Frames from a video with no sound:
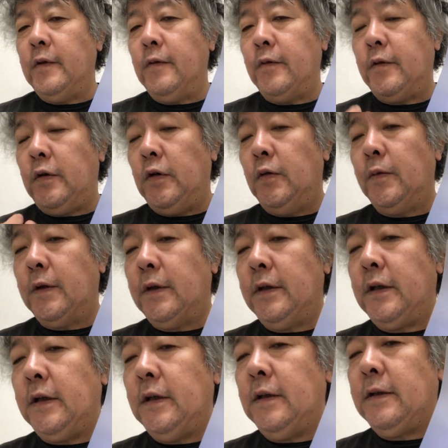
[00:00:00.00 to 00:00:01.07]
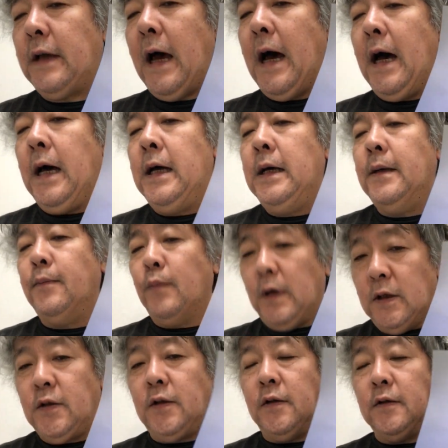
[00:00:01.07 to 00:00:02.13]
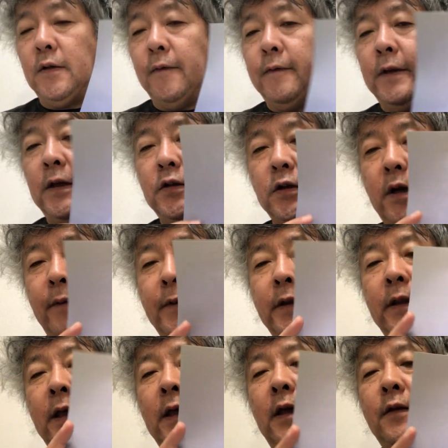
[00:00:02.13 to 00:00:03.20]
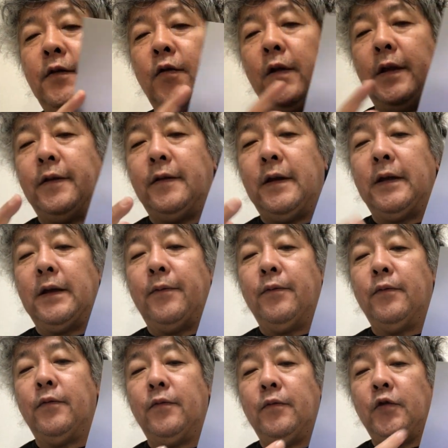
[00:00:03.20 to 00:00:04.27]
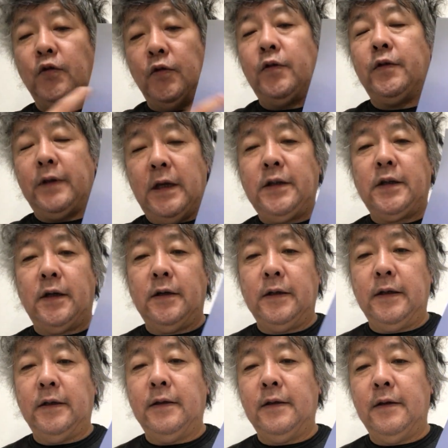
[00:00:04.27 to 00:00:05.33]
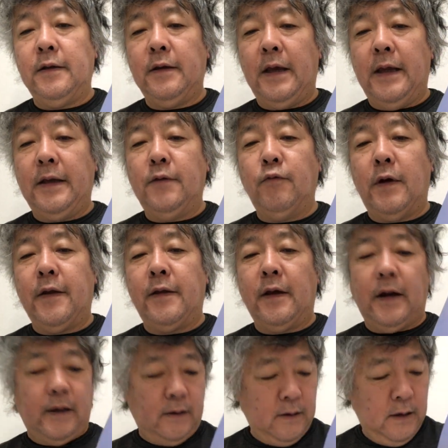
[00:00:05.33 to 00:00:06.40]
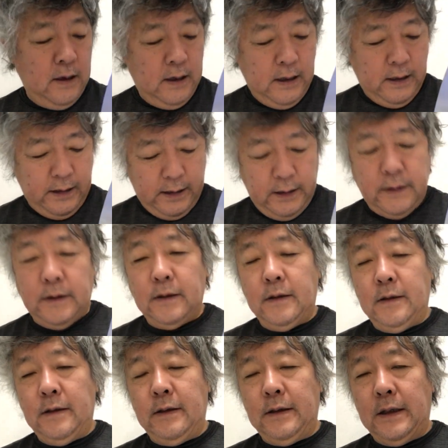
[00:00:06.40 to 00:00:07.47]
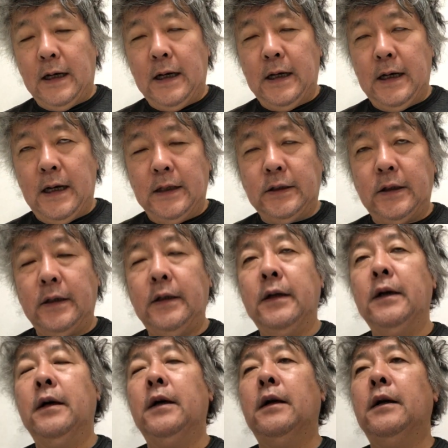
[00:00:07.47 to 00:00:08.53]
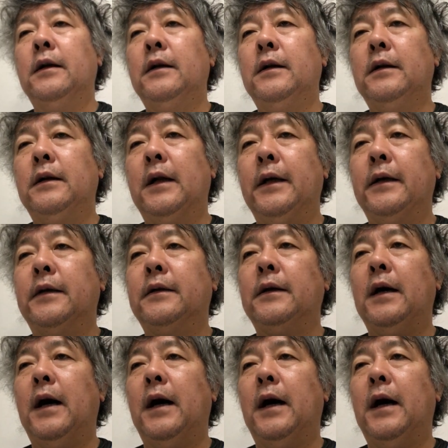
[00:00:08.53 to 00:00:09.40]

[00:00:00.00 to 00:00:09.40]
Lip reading: humanities are masters of nature, so that they can use nature in any way they like. It's actually like